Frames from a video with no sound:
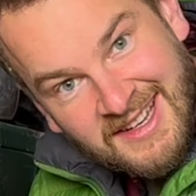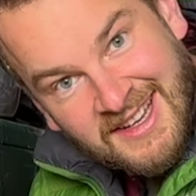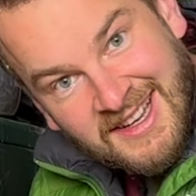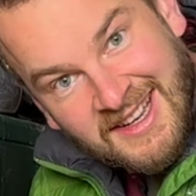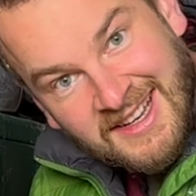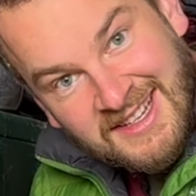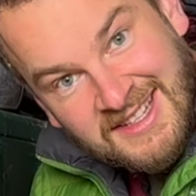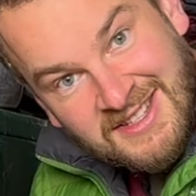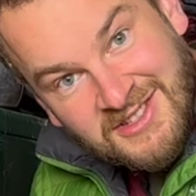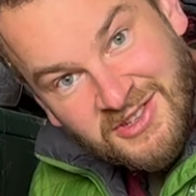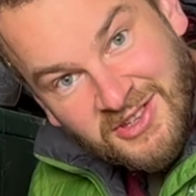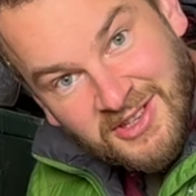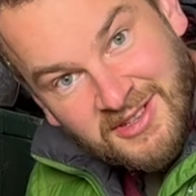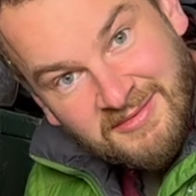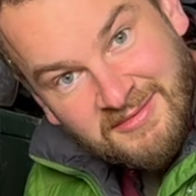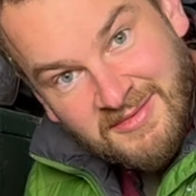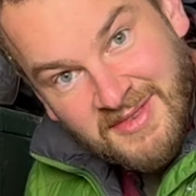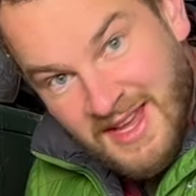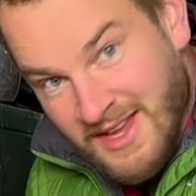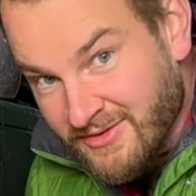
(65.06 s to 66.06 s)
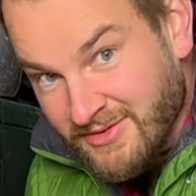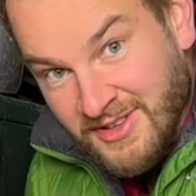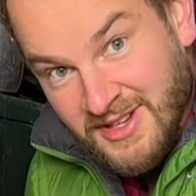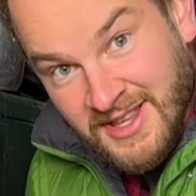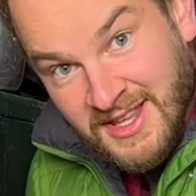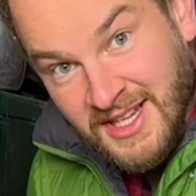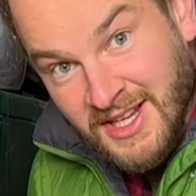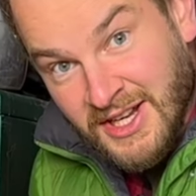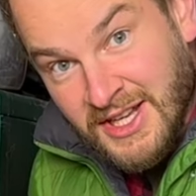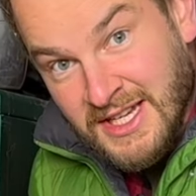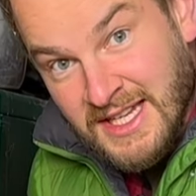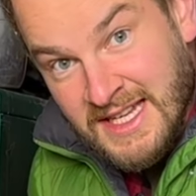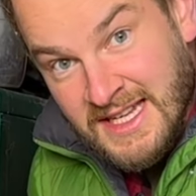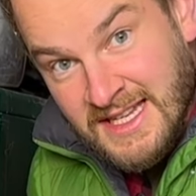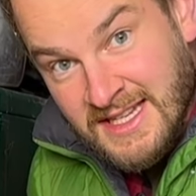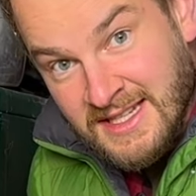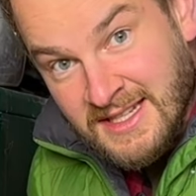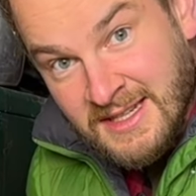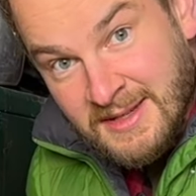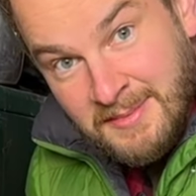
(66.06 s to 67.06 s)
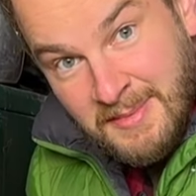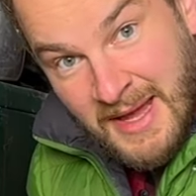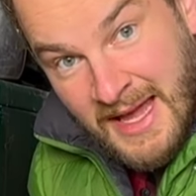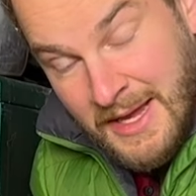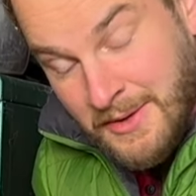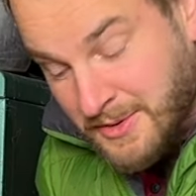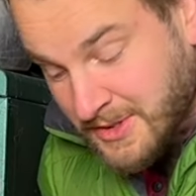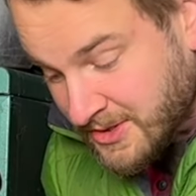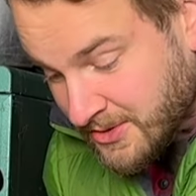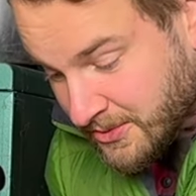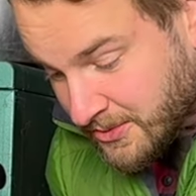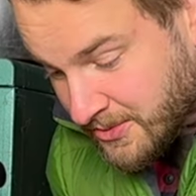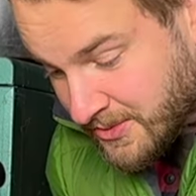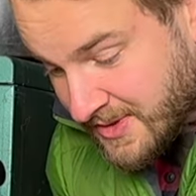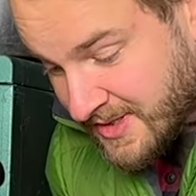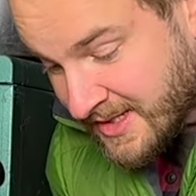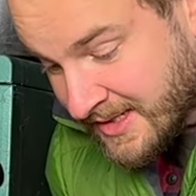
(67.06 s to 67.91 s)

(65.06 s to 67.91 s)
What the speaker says: and it's got everything I need. Power tools,